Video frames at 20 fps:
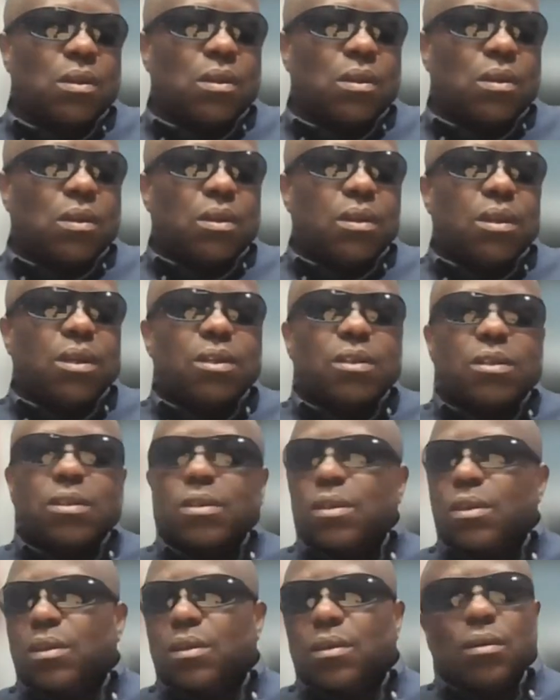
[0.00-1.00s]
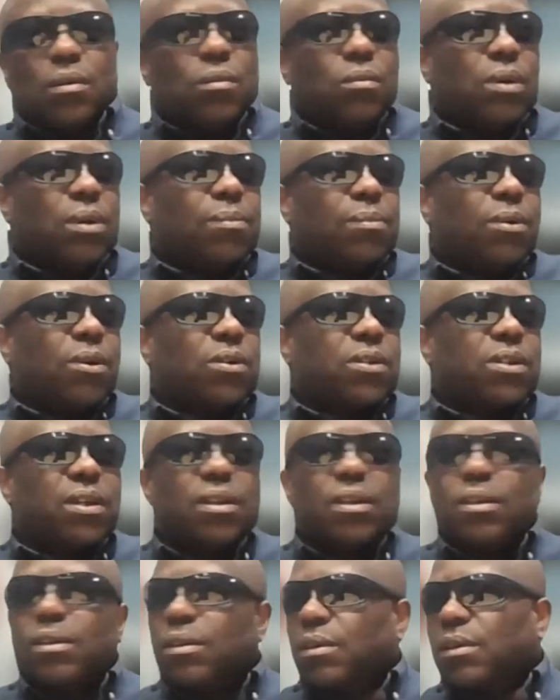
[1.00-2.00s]
Yes. When
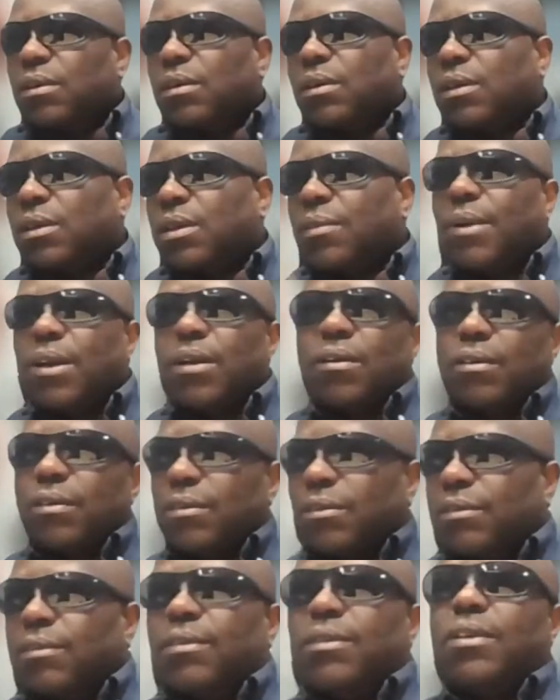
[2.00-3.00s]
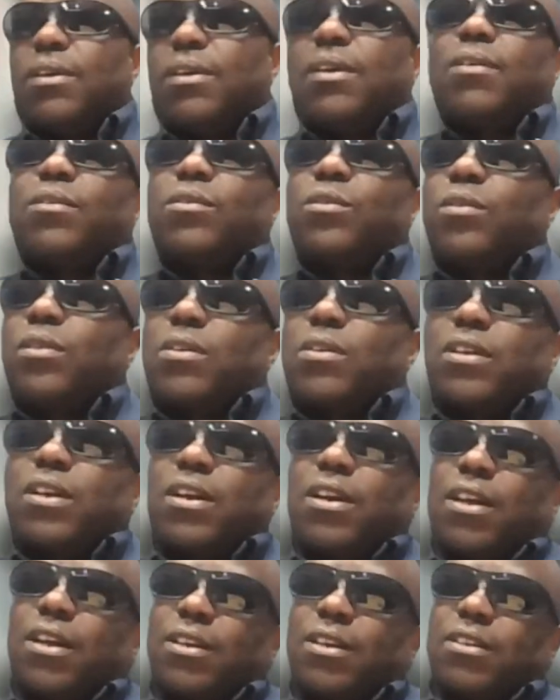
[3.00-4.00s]
blockchain came along around
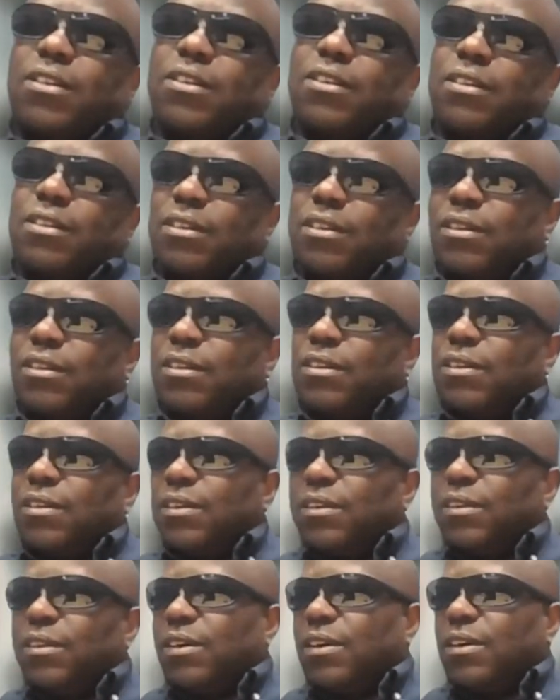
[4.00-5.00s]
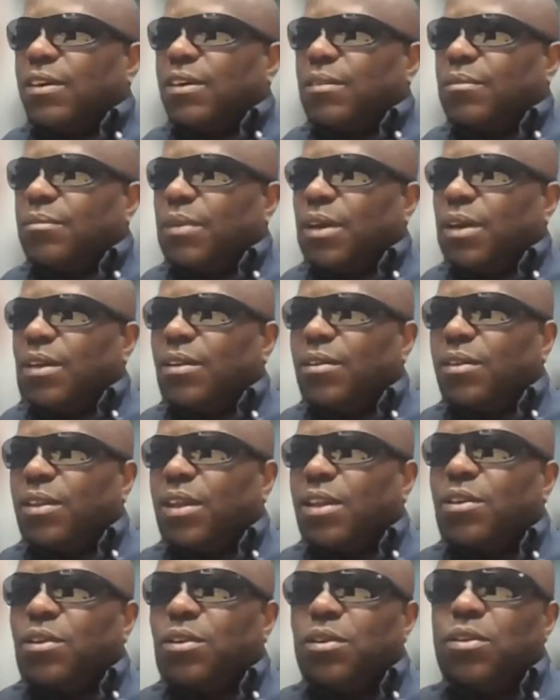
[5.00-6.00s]
2008, and
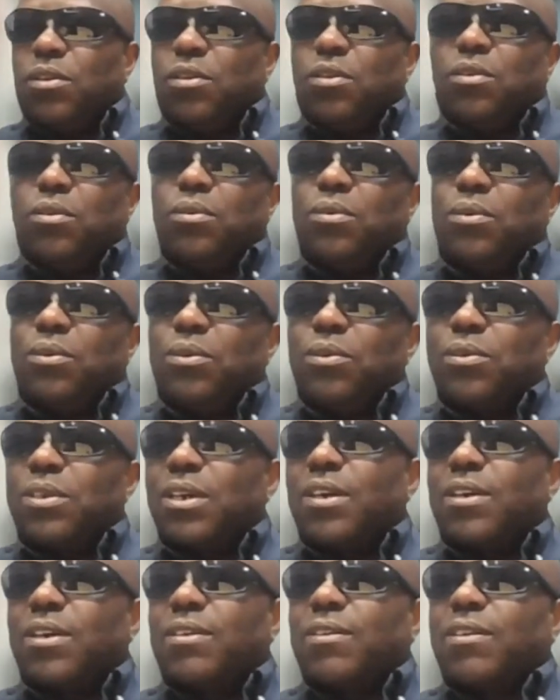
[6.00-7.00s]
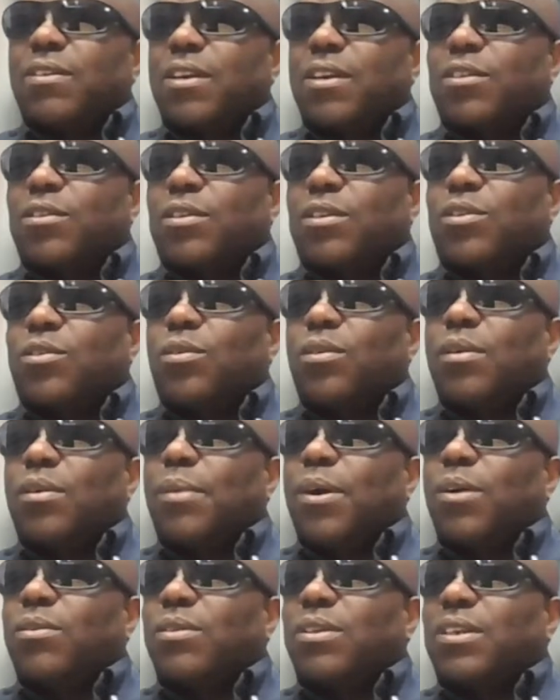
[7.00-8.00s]
then you send a transaction, it took
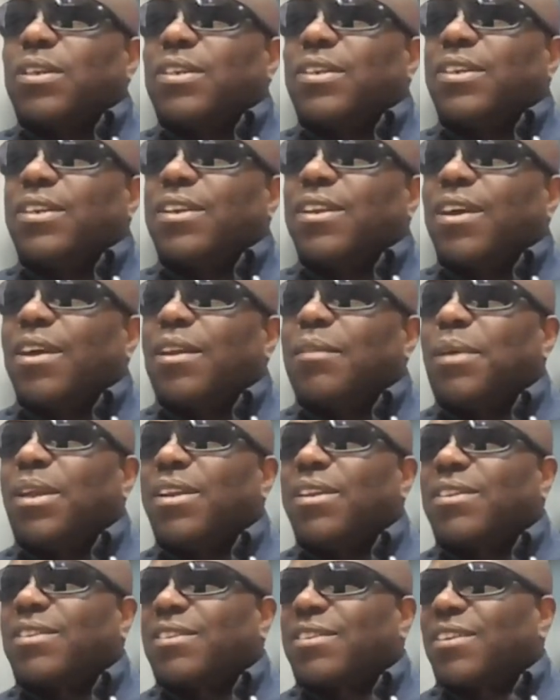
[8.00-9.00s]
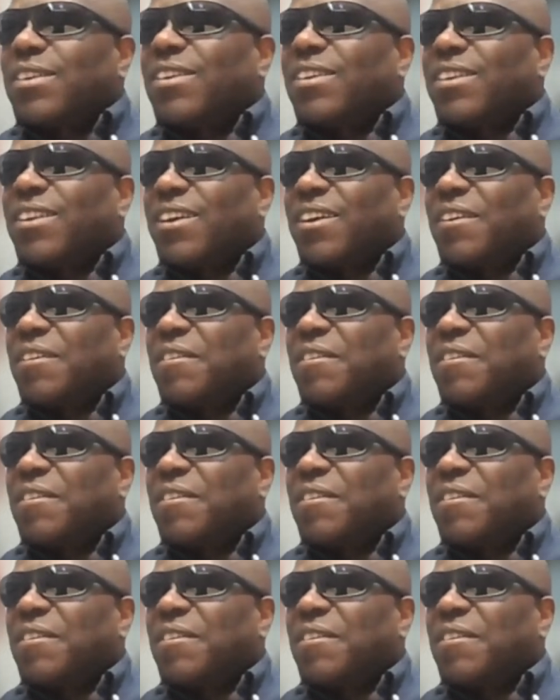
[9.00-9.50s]
about 10 minutes. Yeah.